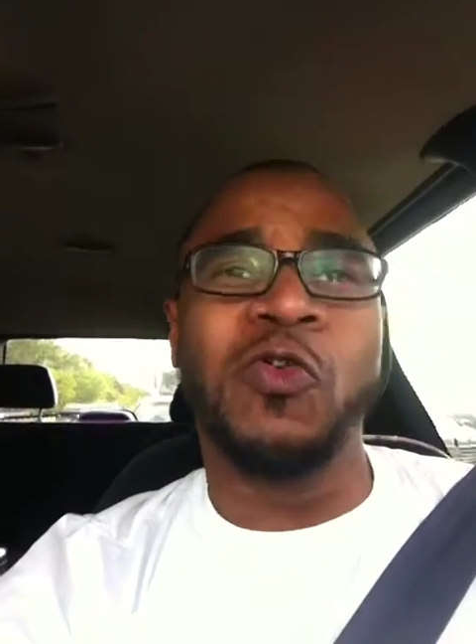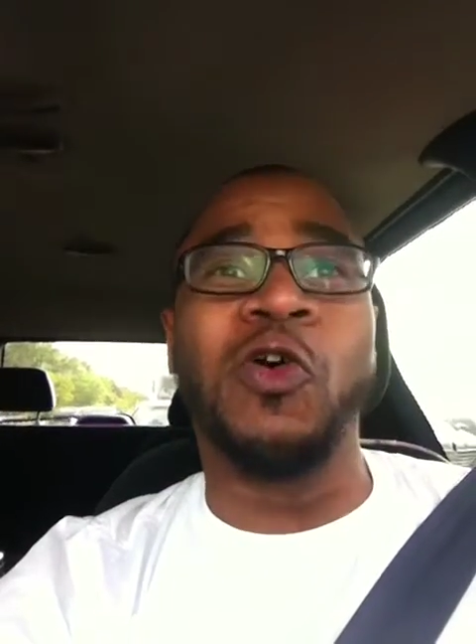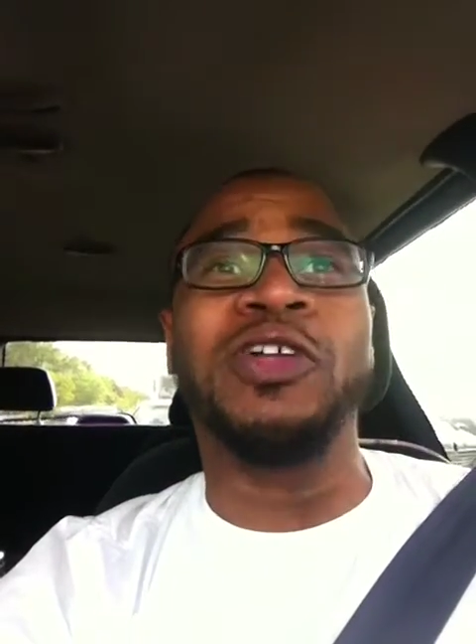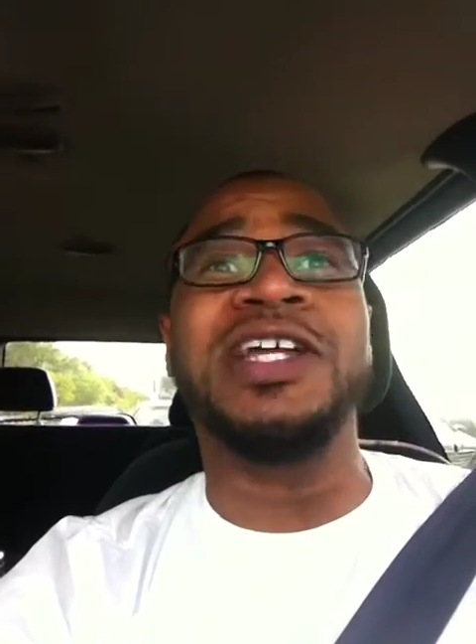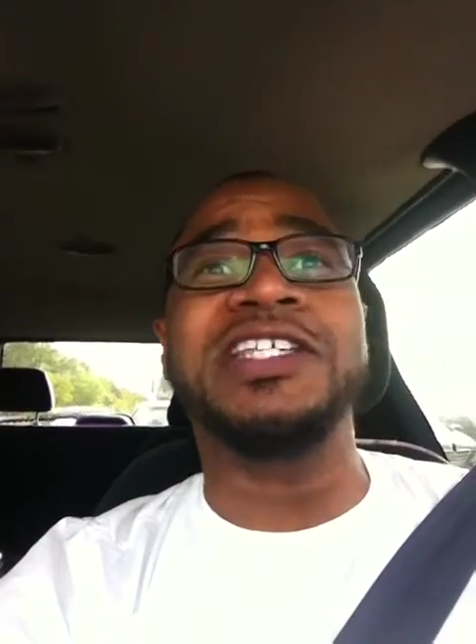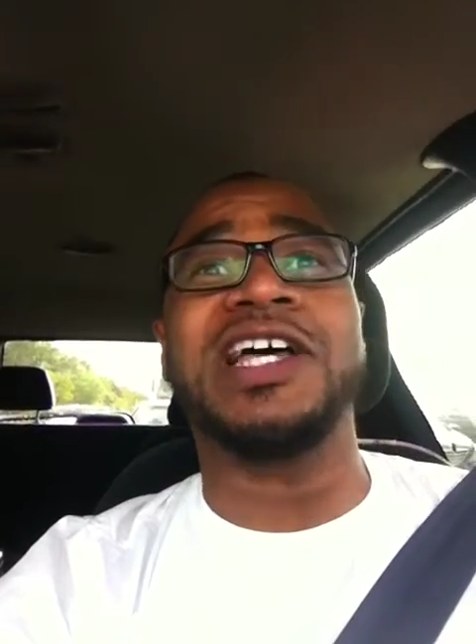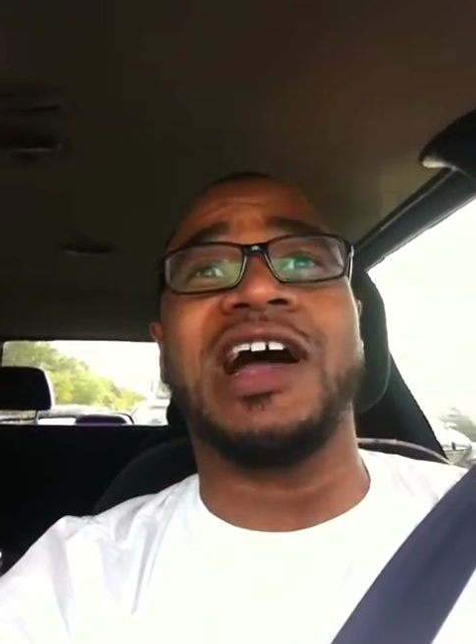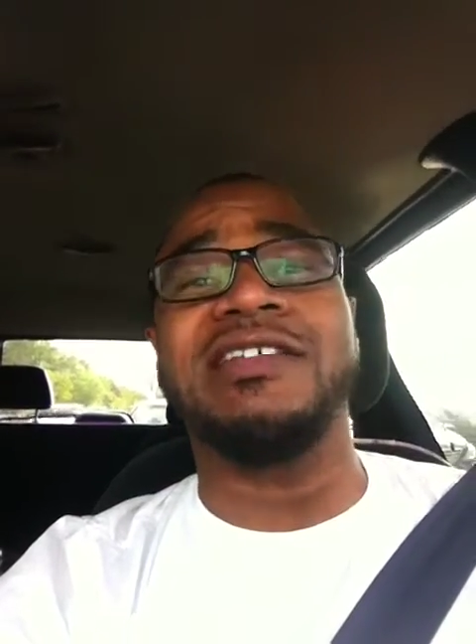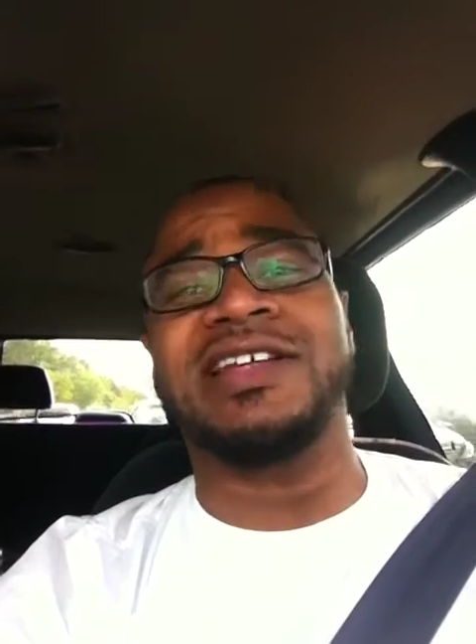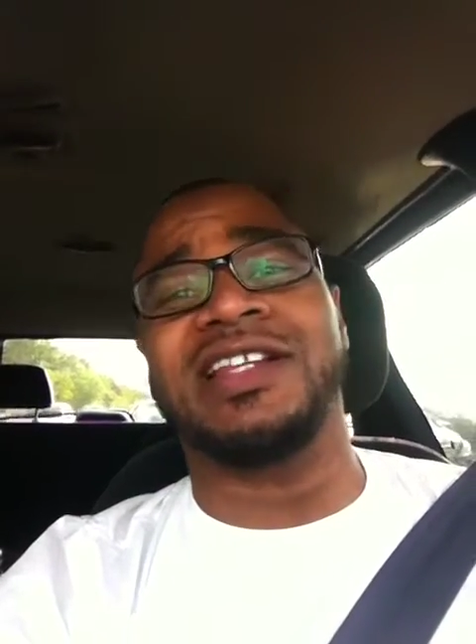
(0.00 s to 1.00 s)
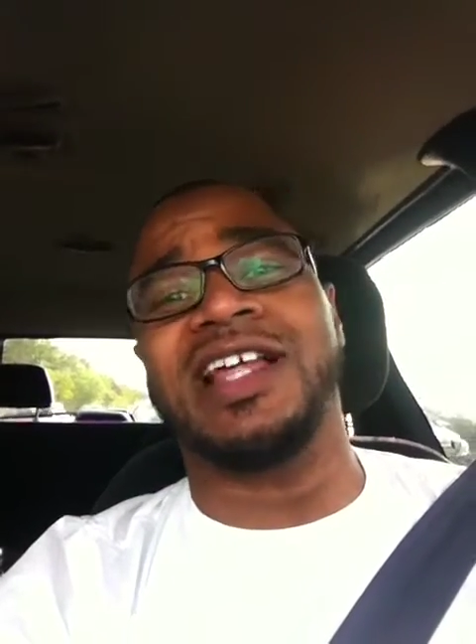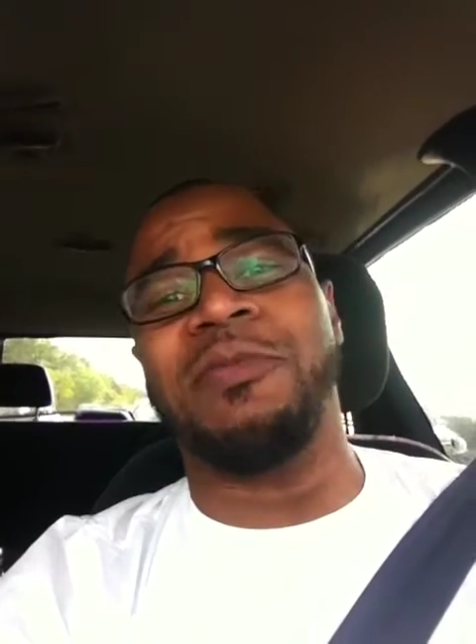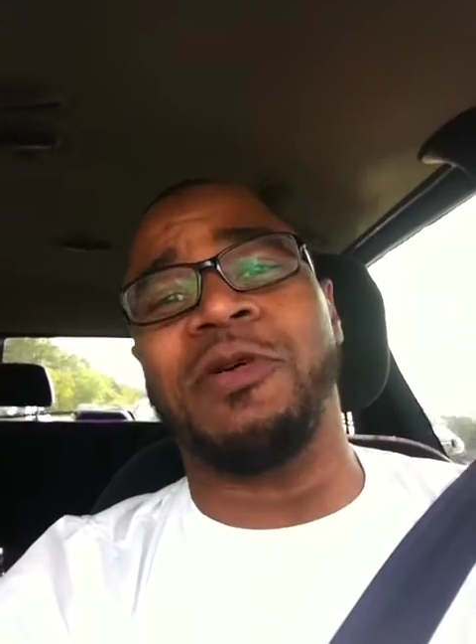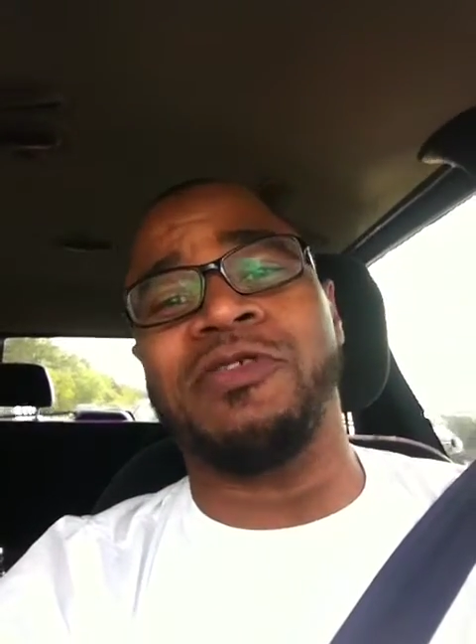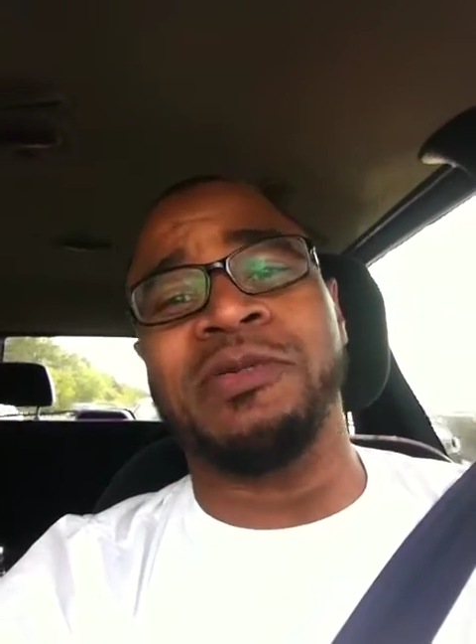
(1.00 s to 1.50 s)
wrote his article
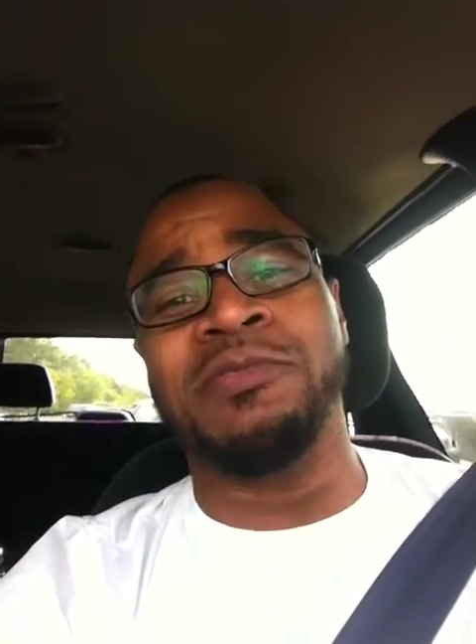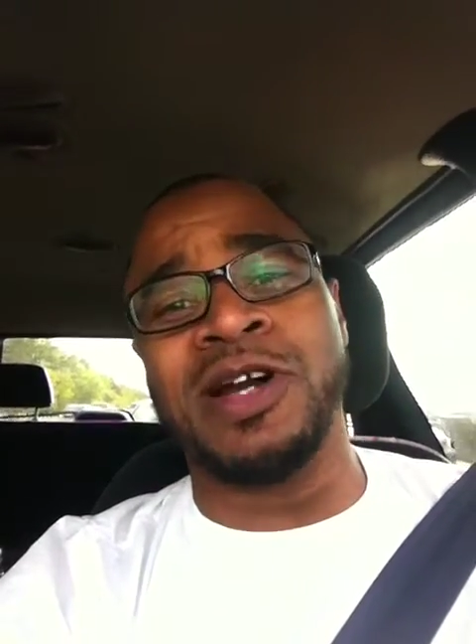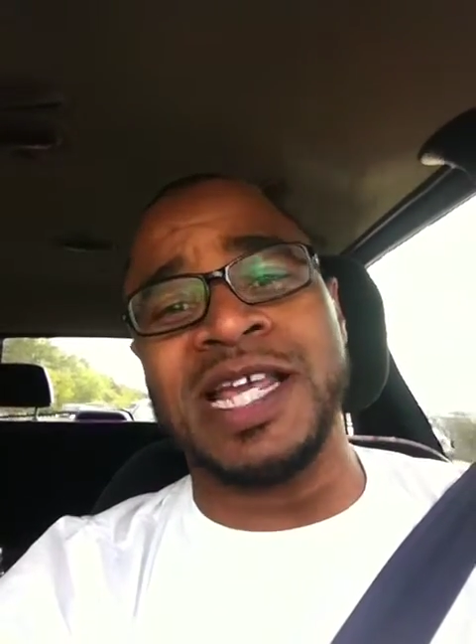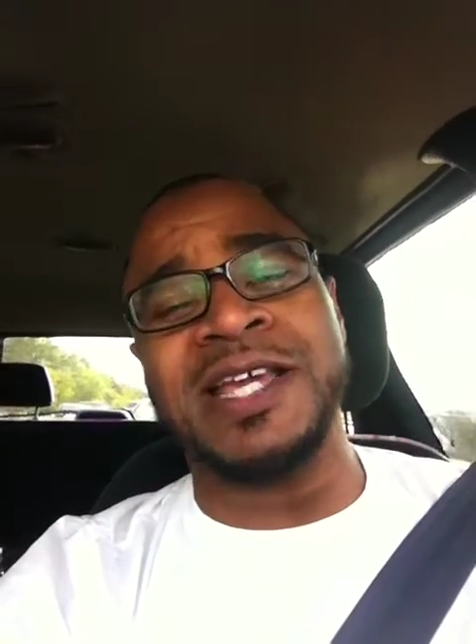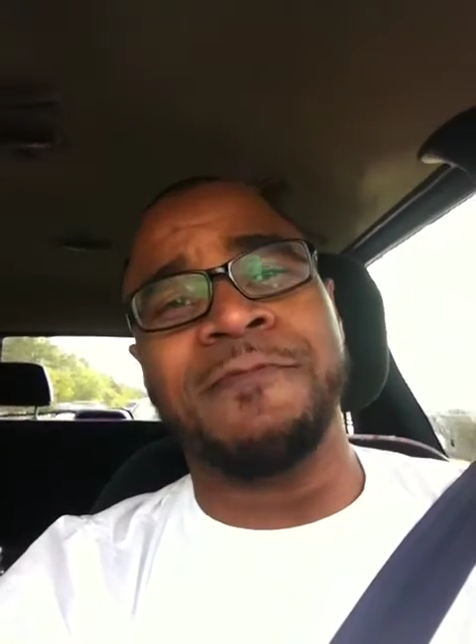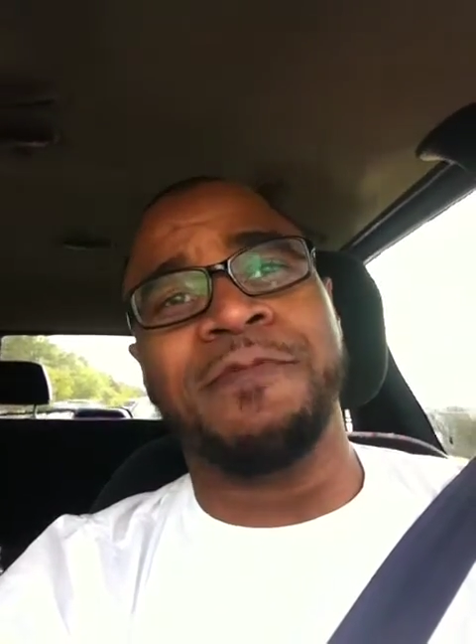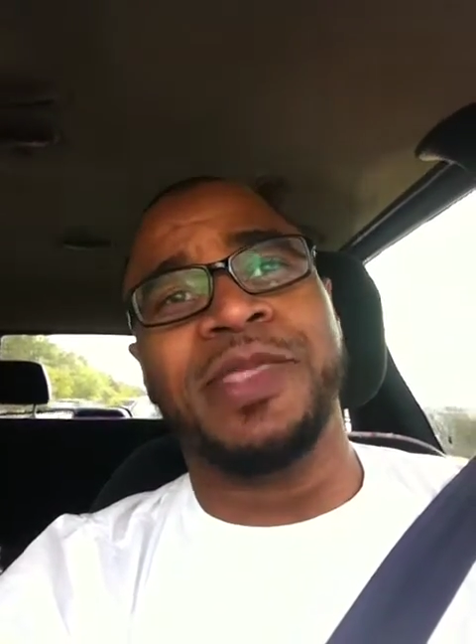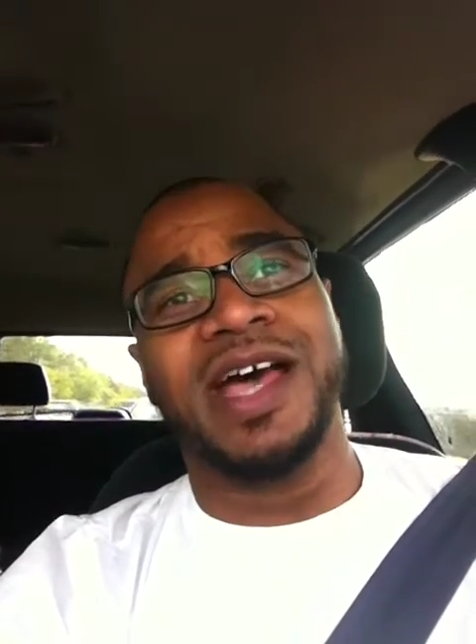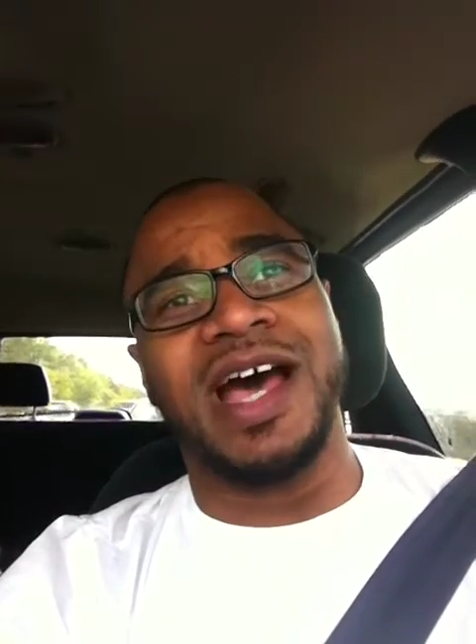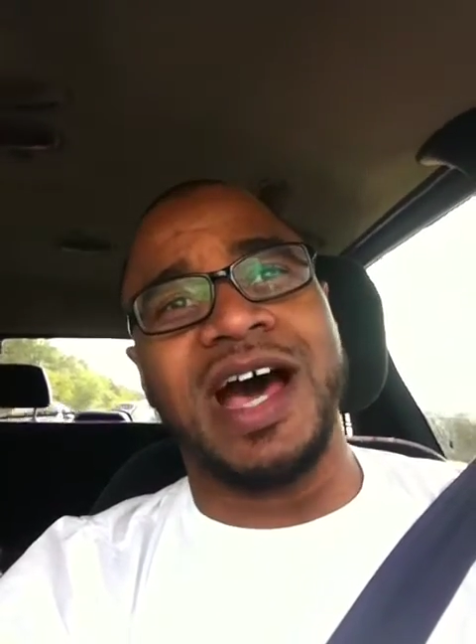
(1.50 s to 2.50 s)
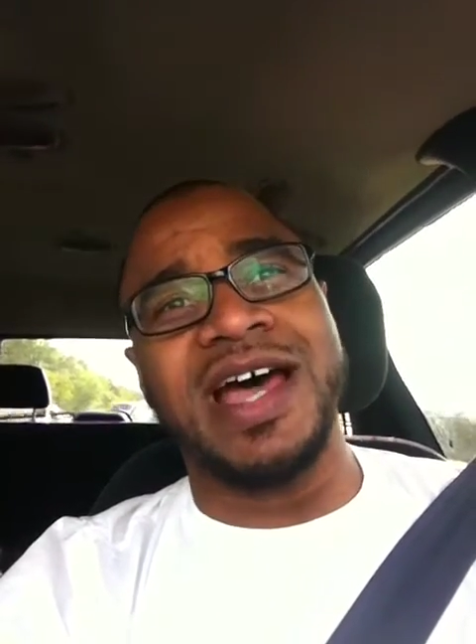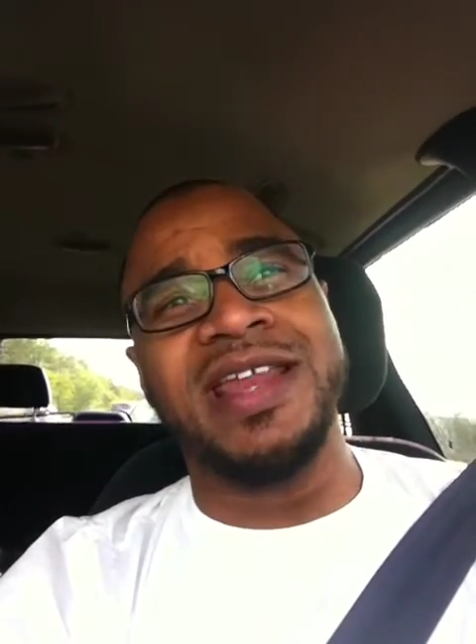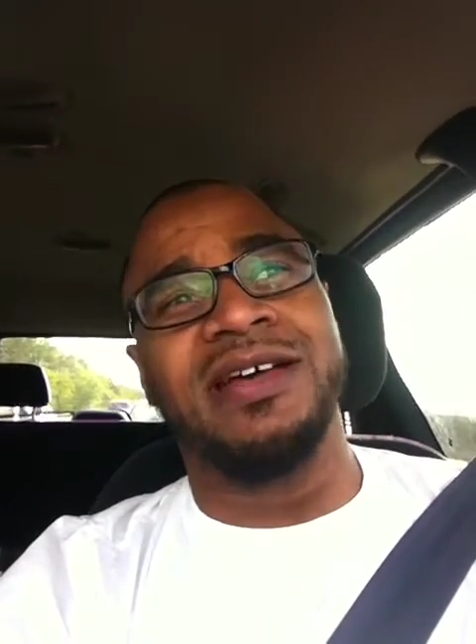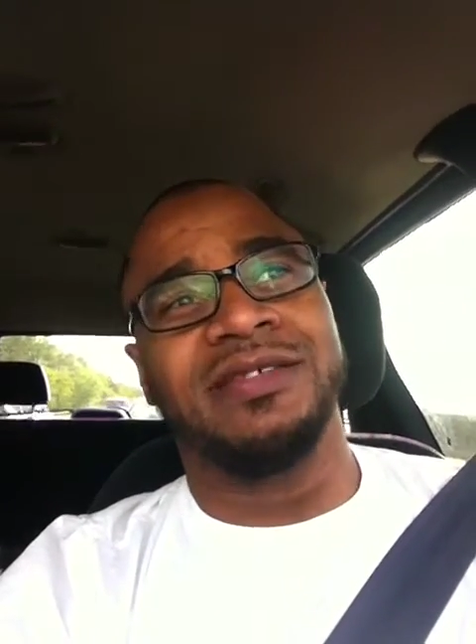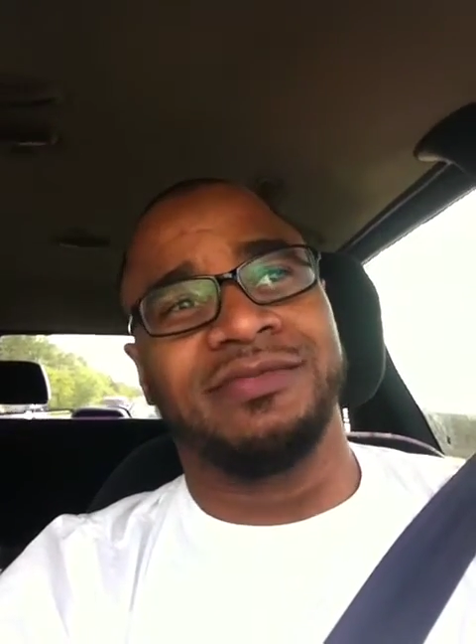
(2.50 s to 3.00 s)
about the money
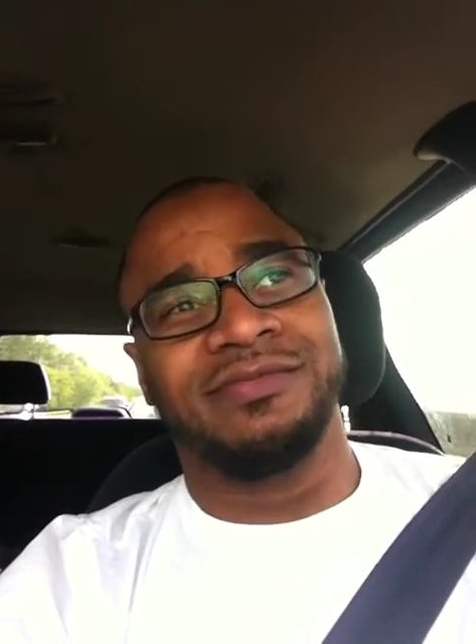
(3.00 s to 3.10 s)
on